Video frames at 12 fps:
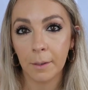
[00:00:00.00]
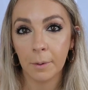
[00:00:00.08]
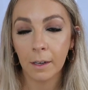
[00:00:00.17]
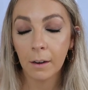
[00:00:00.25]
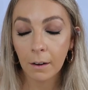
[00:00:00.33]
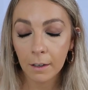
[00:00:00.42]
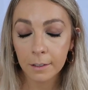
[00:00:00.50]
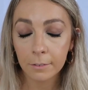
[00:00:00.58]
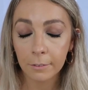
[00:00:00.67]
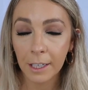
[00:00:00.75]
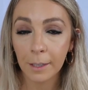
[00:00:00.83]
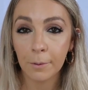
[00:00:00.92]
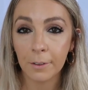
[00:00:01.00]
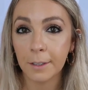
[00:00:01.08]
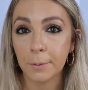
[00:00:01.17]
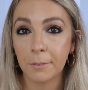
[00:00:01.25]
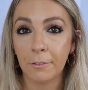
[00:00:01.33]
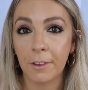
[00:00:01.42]
room, but I kind of really
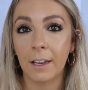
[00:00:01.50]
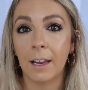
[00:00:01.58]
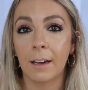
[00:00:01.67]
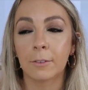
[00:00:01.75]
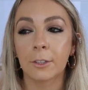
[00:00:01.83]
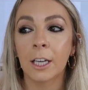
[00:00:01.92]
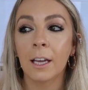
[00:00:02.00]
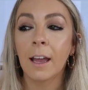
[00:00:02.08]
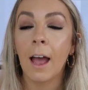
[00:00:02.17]
wanted one for the lounge.